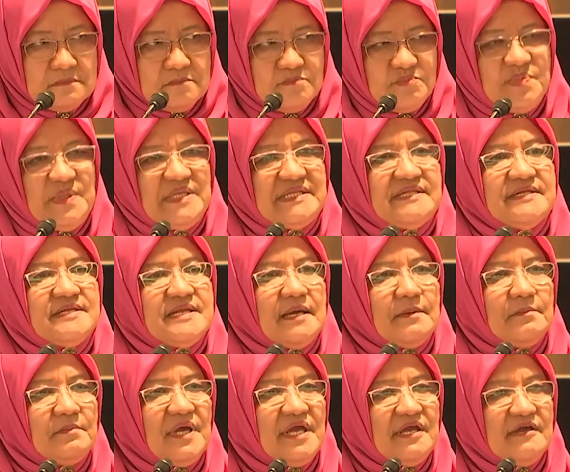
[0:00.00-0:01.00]
beaten
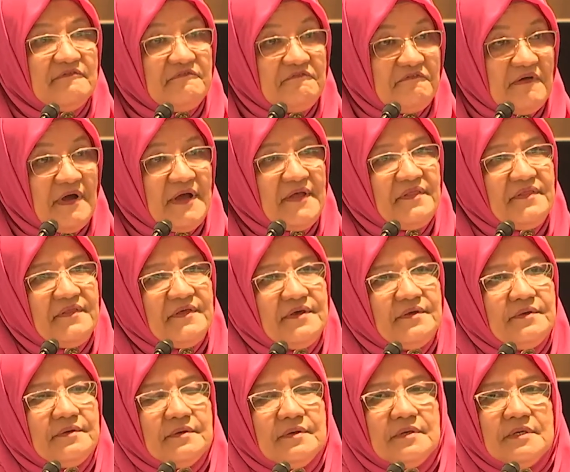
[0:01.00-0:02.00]
up by her
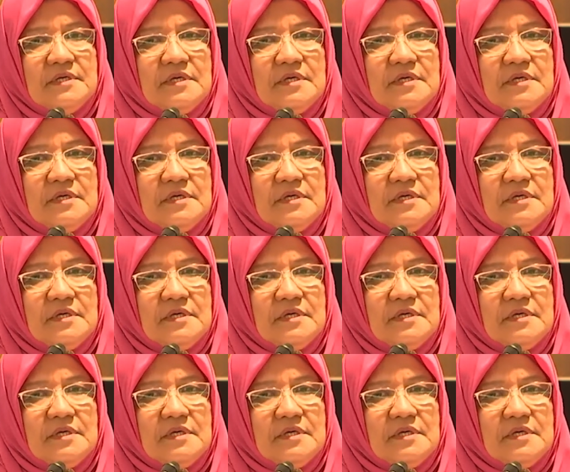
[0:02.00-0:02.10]
father